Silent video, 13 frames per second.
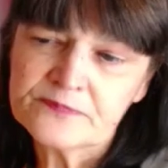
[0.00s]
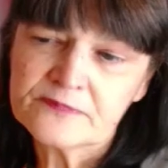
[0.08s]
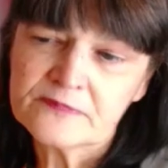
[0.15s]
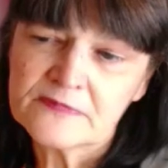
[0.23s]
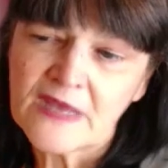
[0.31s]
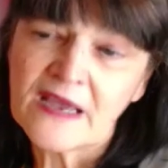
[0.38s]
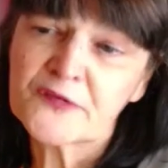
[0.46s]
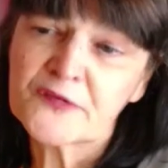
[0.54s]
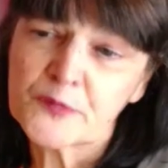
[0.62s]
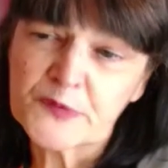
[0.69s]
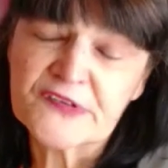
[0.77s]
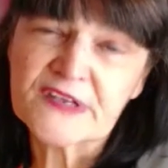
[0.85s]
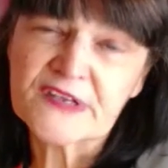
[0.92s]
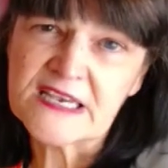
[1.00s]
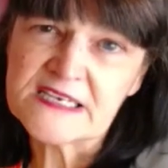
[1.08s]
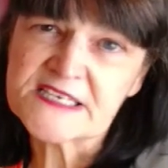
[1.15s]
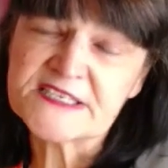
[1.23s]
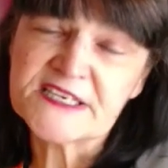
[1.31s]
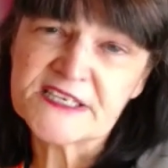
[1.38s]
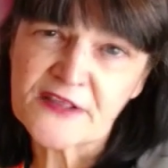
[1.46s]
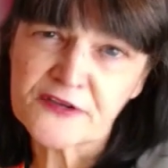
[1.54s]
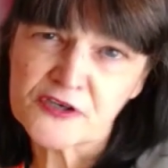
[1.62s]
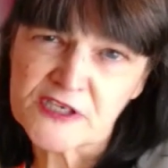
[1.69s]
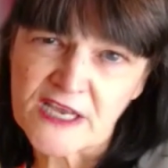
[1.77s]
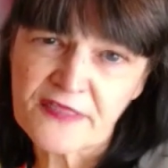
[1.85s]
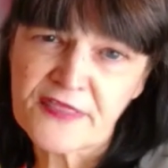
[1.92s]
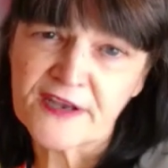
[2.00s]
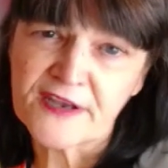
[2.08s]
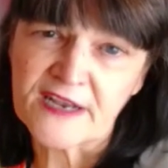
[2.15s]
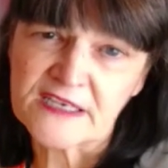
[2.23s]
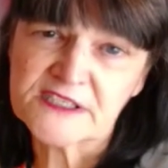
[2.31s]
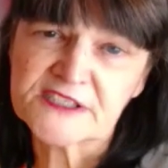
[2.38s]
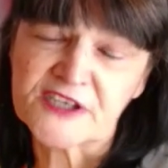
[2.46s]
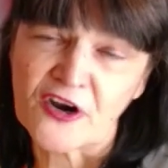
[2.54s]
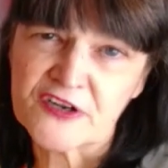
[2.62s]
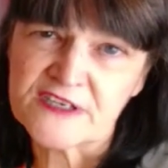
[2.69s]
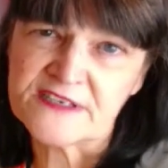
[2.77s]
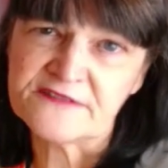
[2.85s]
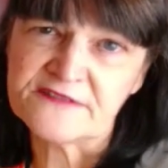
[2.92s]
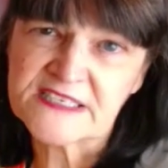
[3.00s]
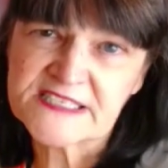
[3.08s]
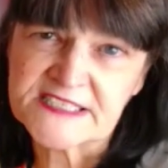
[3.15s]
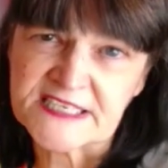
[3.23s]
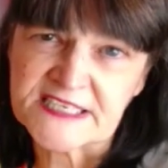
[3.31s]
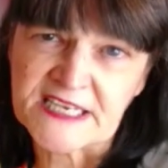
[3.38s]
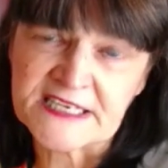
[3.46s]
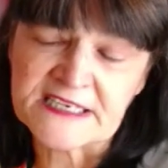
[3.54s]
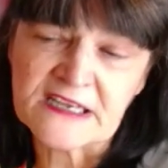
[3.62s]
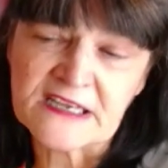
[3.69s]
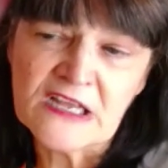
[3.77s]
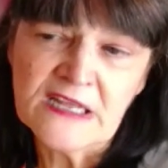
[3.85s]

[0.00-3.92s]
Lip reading: as was the case in another death that I started investigating.